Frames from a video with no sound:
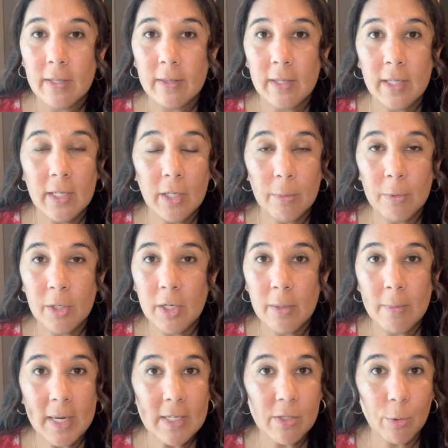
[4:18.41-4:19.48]
the
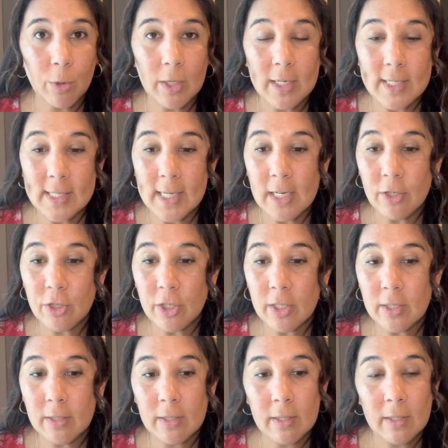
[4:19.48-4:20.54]
community-based
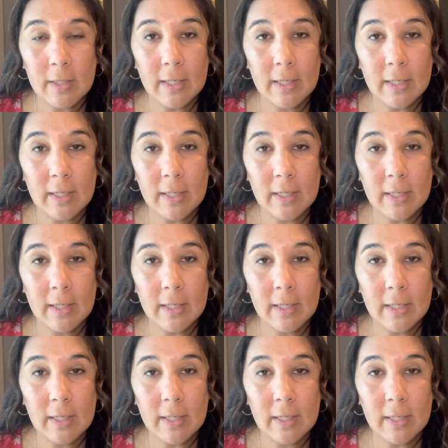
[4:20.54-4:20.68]
organization